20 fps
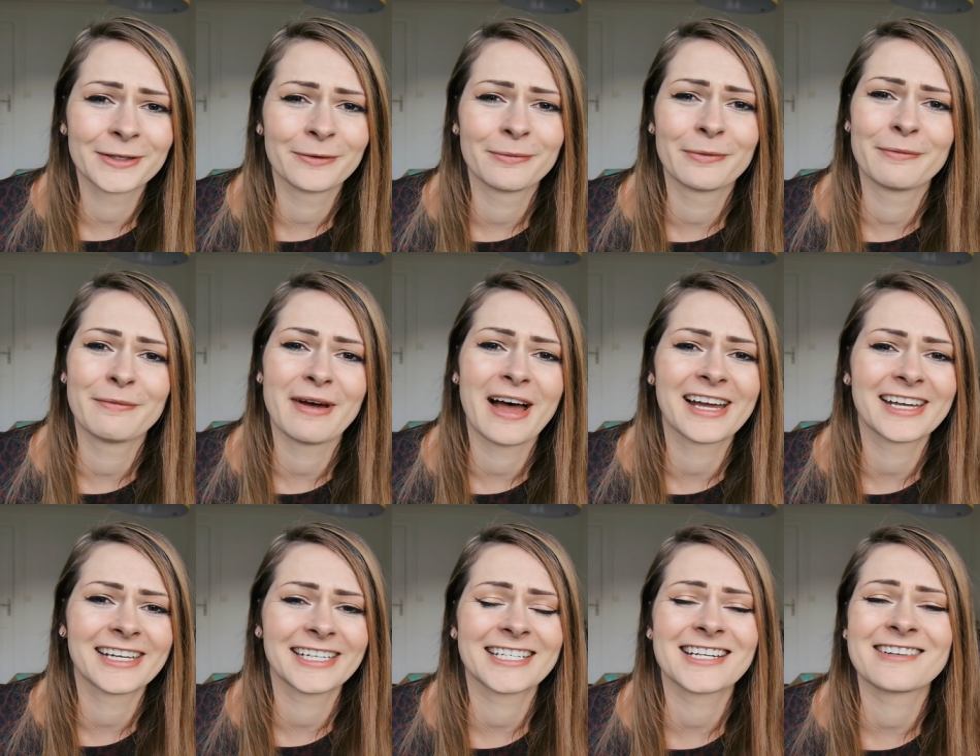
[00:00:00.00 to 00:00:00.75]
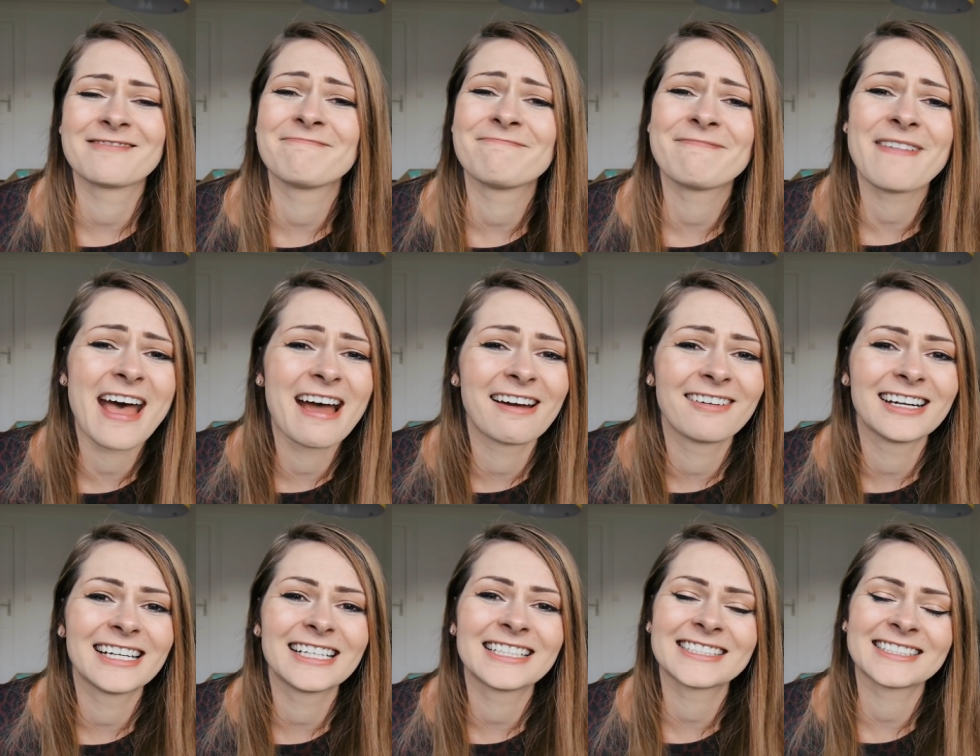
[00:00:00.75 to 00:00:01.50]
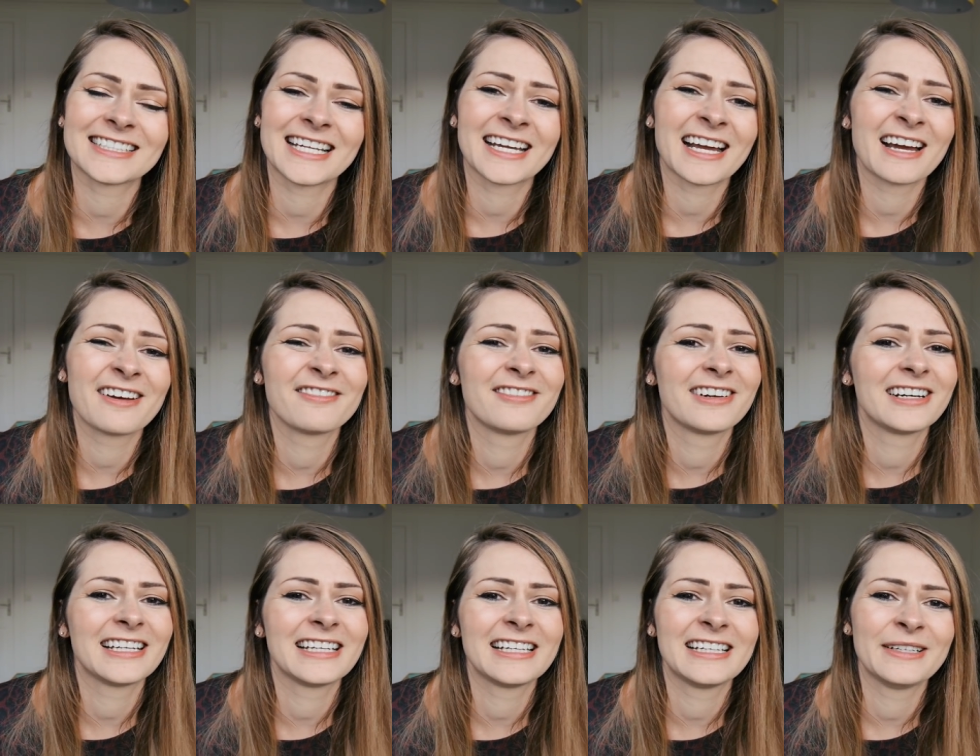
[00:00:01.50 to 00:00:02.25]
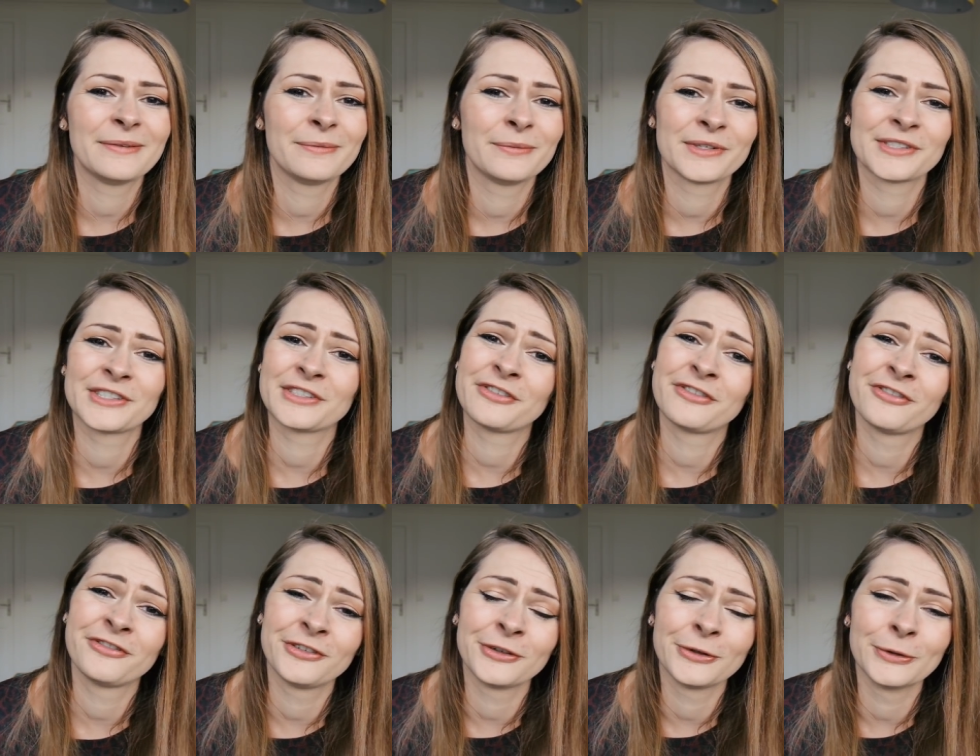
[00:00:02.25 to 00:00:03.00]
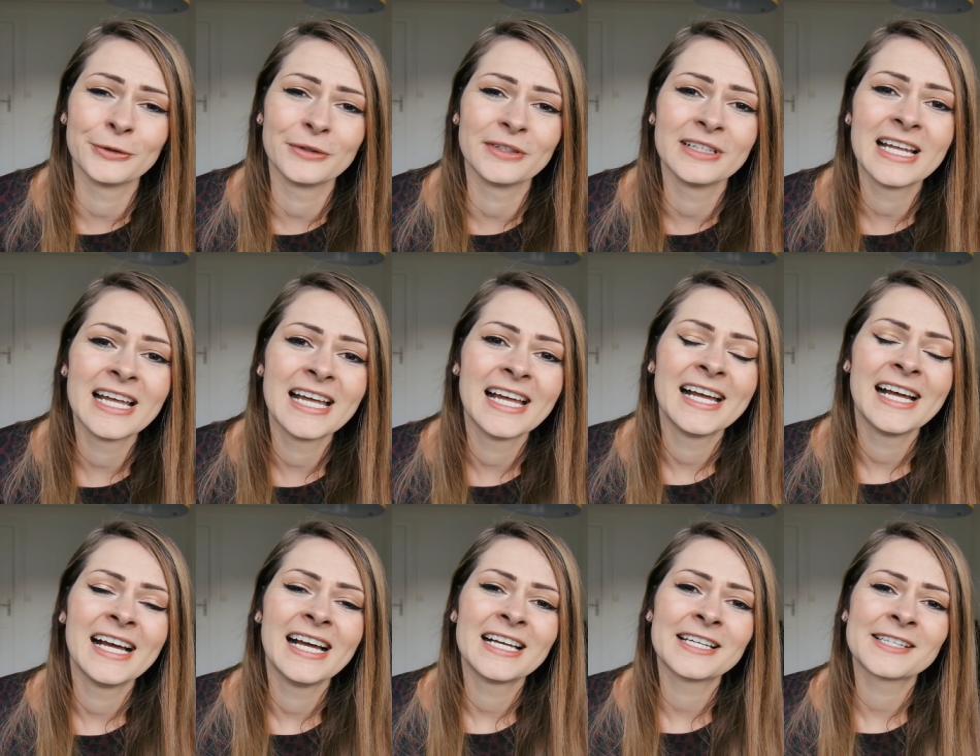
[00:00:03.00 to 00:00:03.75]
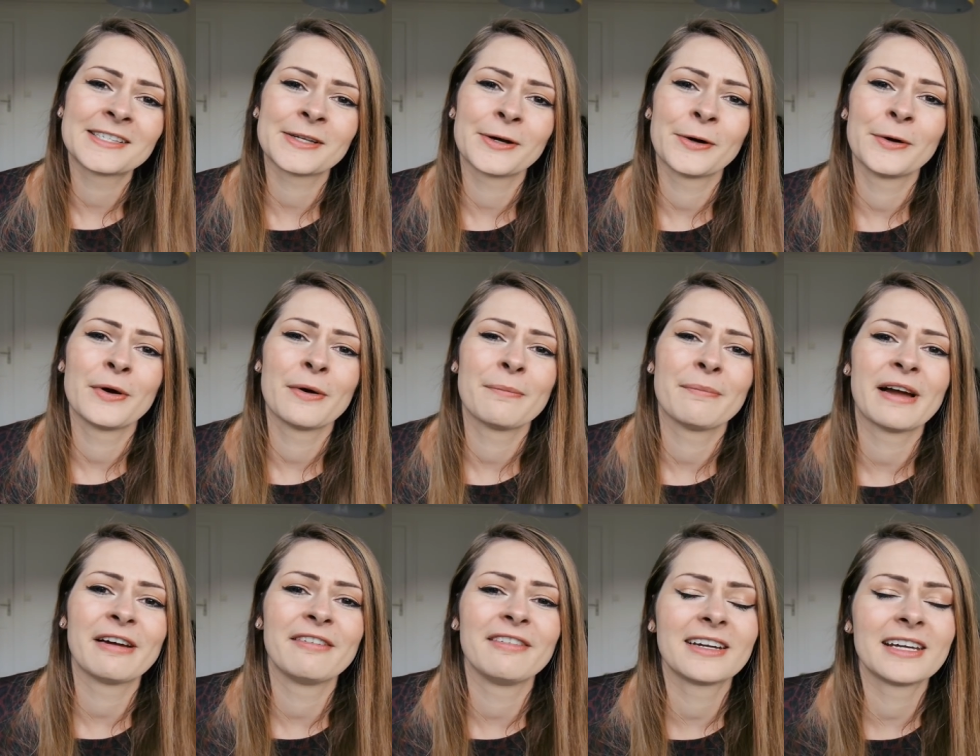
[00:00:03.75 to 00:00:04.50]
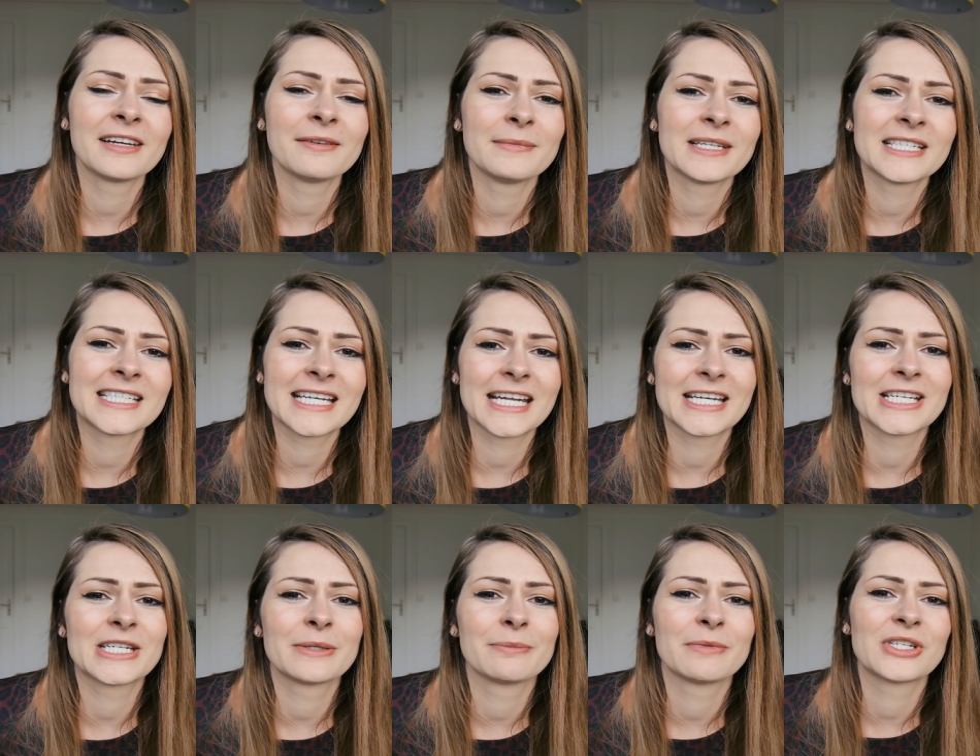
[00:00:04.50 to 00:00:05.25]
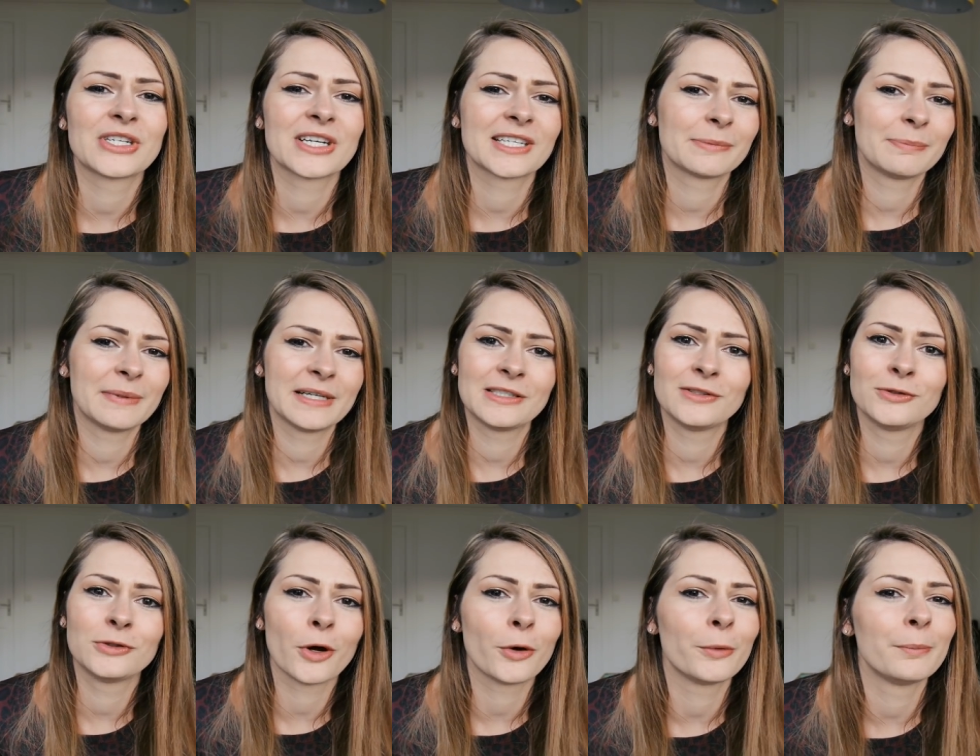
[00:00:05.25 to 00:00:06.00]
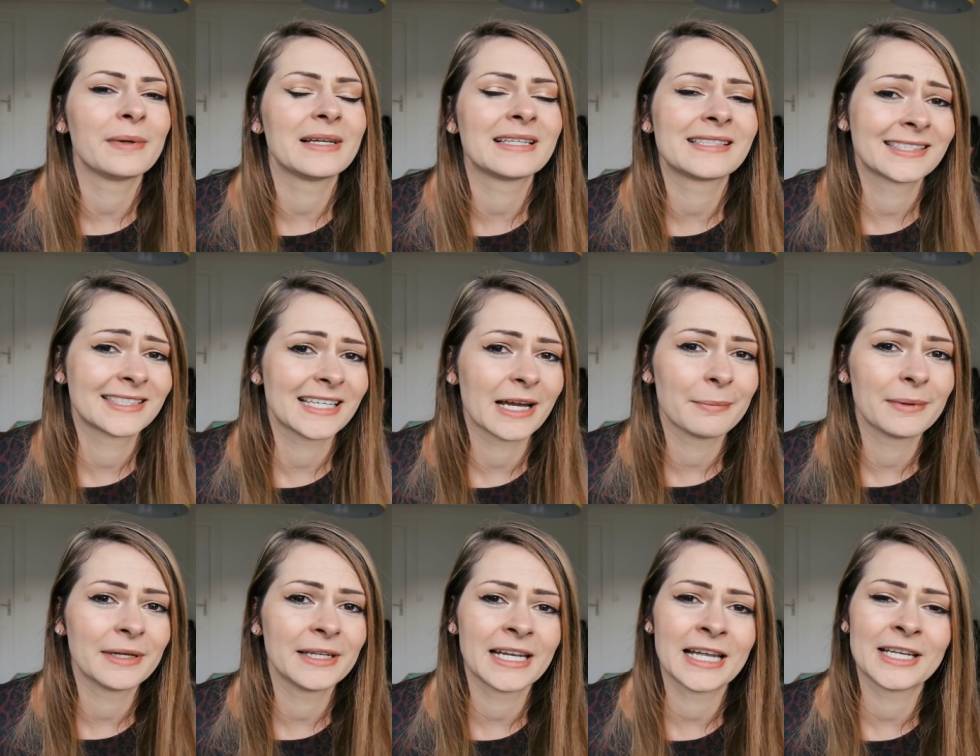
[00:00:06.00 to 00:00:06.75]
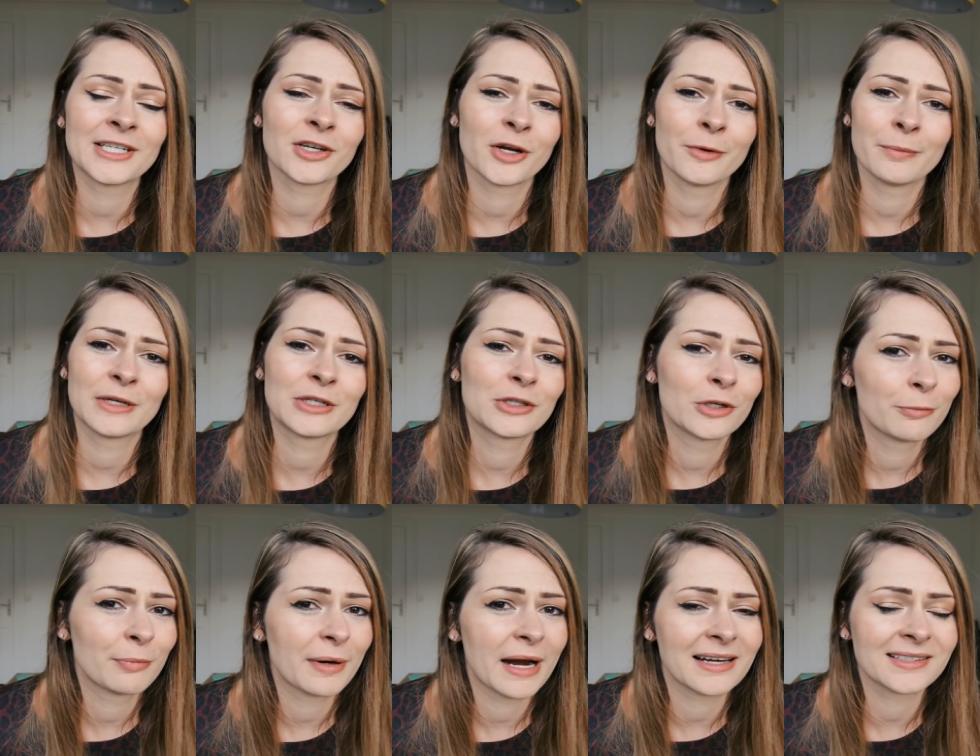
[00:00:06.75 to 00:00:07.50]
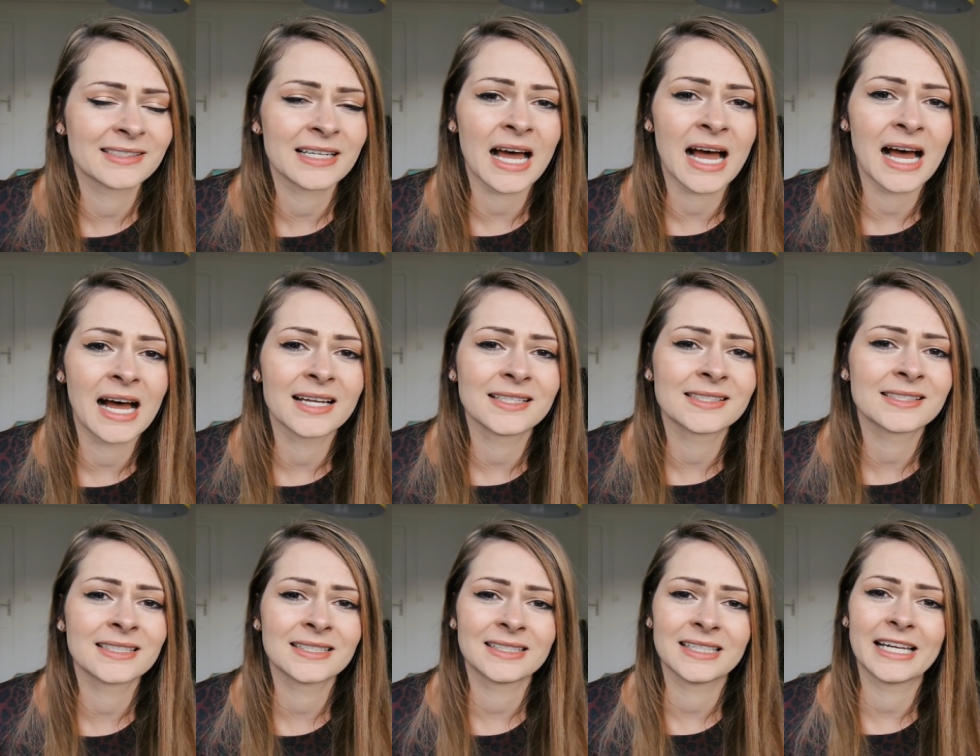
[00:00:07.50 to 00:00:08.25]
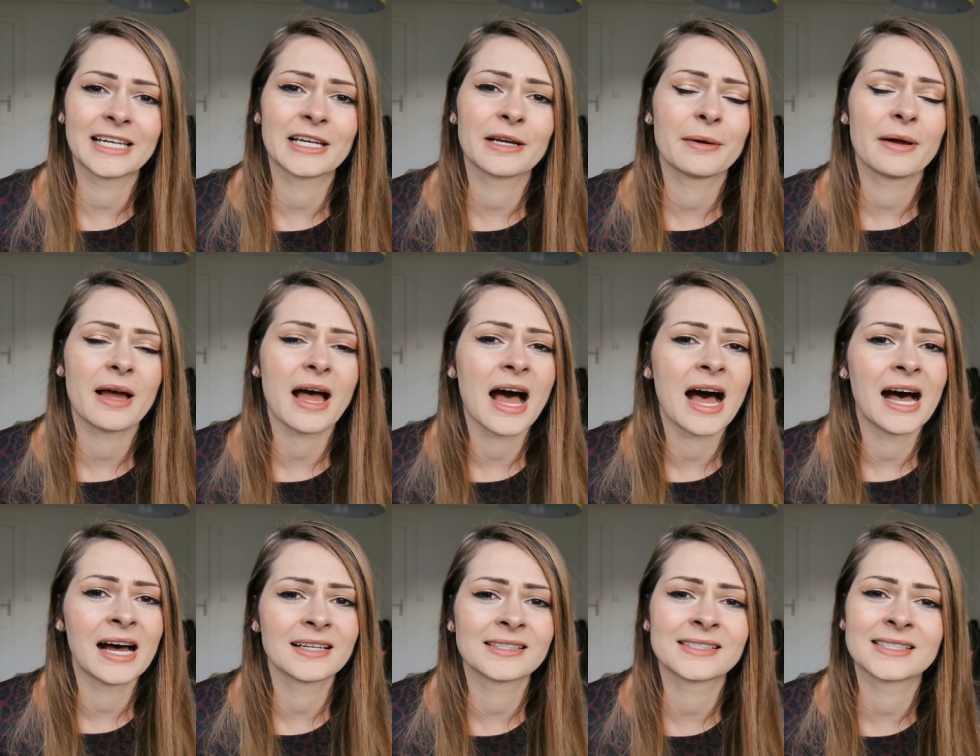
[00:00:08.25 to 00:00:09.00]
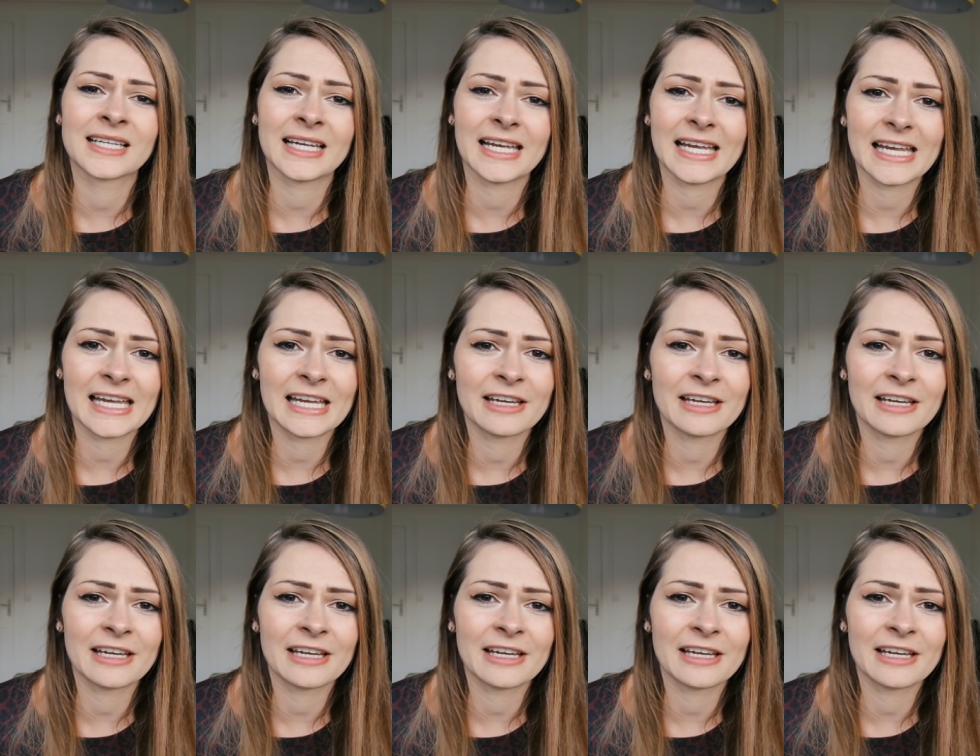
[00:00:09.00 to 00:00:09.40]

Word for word: supermarket in Paris. Like I really was a fool. So my recommendation would just be don't be stubborn and don't be too proud to ask. Like ask